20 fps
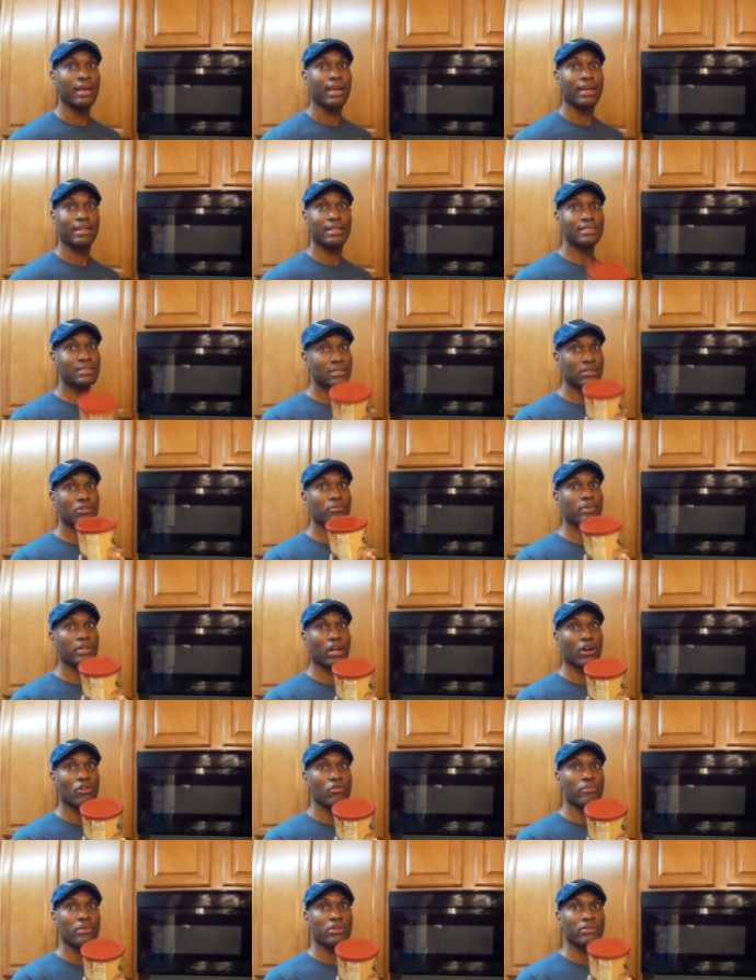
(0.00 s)
And this little bit of
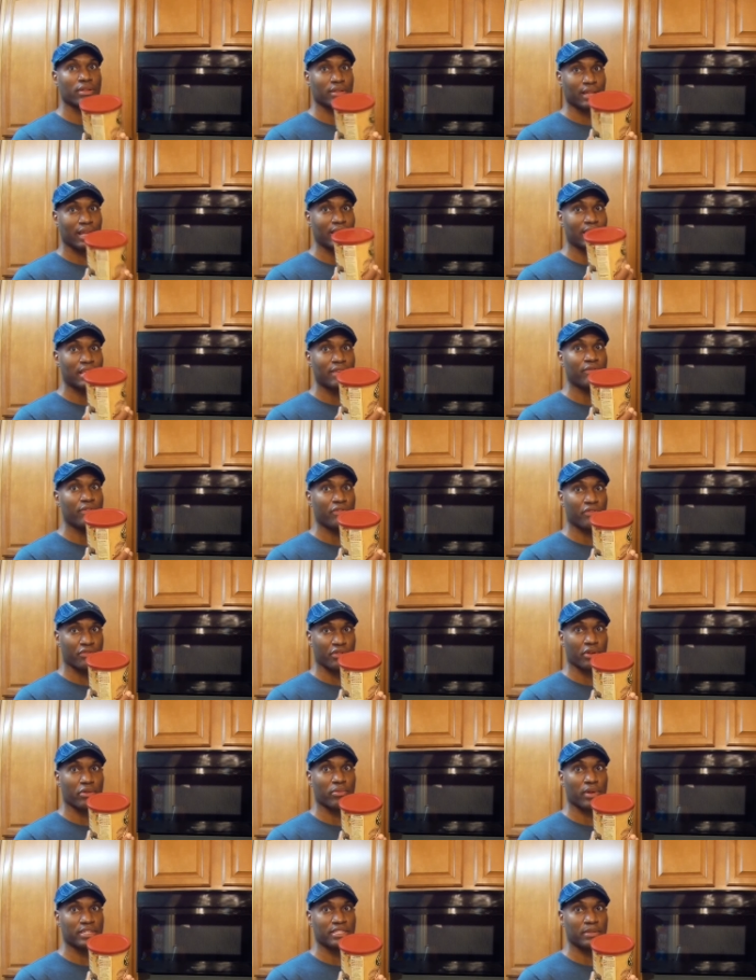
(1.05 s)
oatmeal that they give you for
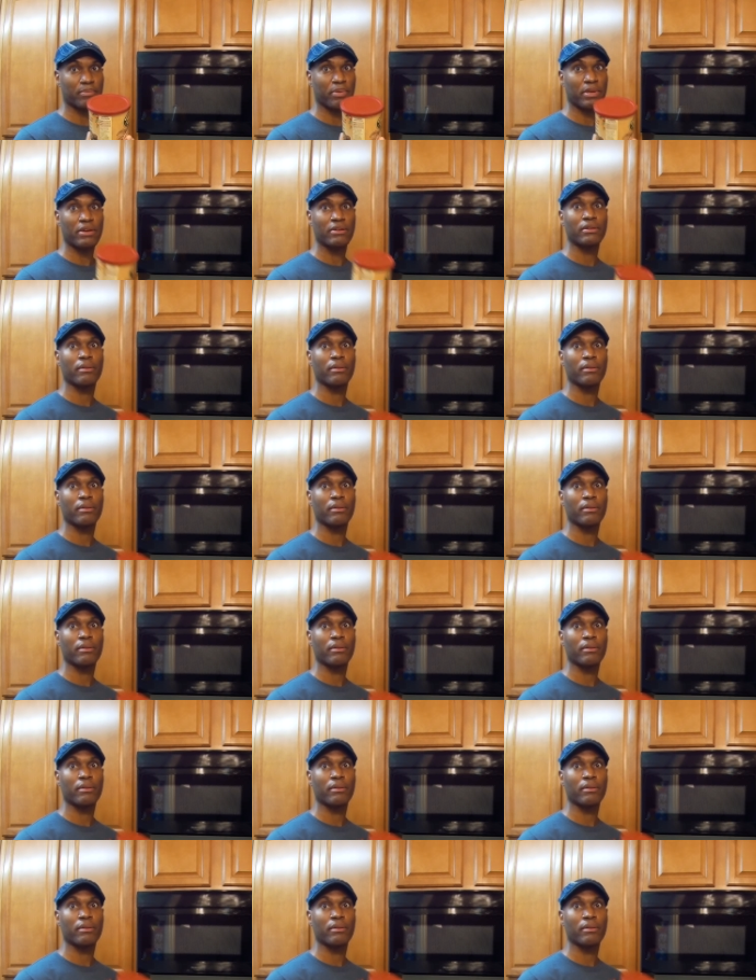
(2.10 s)
their recipe